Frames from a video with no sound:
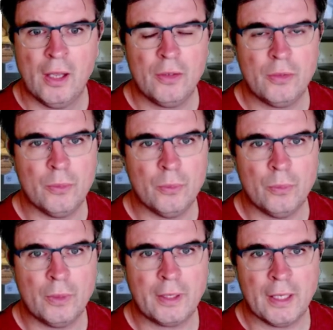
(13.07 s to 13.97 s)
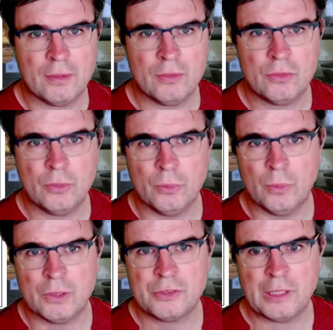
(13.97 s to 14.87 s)
you get to a
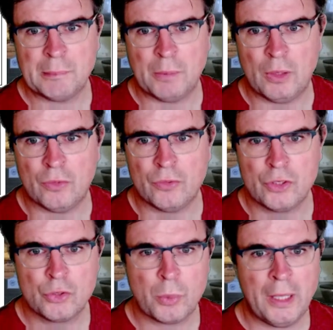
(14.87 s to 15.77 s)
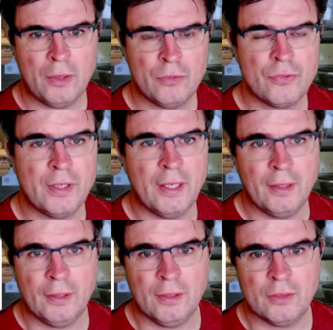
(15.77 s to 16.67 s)
sum of 12, and
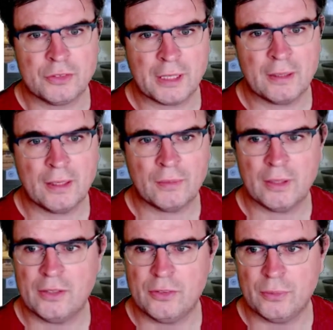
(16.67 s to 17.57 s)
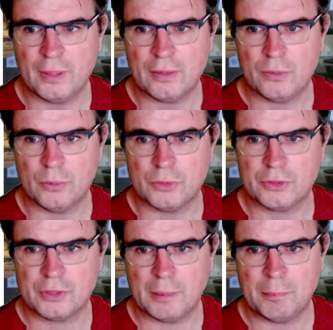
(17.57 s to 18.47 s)
in the second allocation, you get to a
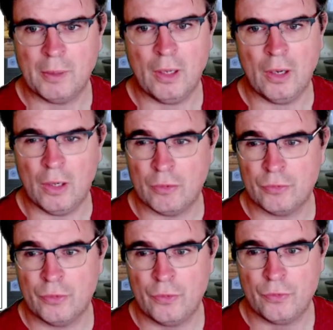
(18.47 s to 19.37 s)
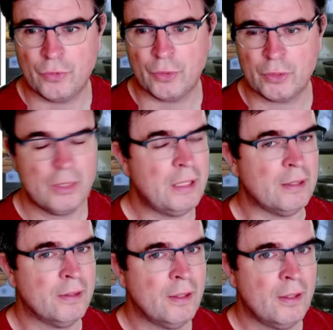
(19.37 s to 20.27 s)
sum of 13.
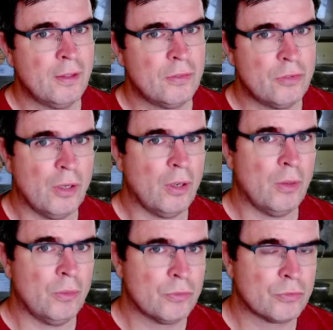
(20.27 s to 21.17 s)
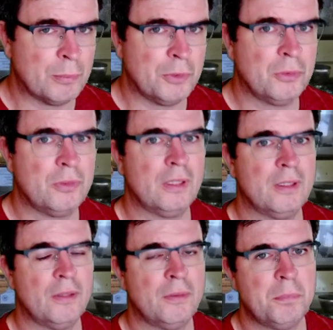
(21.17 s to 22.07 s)
So from a
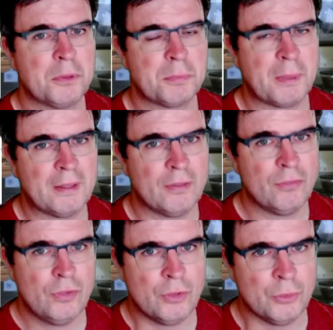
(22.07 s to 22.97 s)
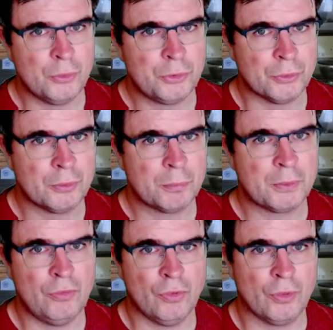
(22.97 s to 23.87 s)
utilitarian perspective, you should
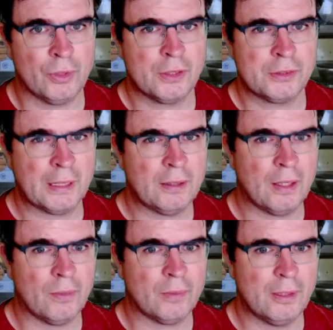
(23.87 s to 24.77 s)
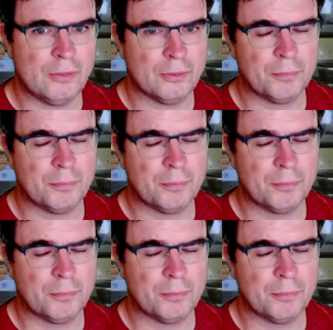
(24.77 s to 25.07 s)
prefer the second allocation.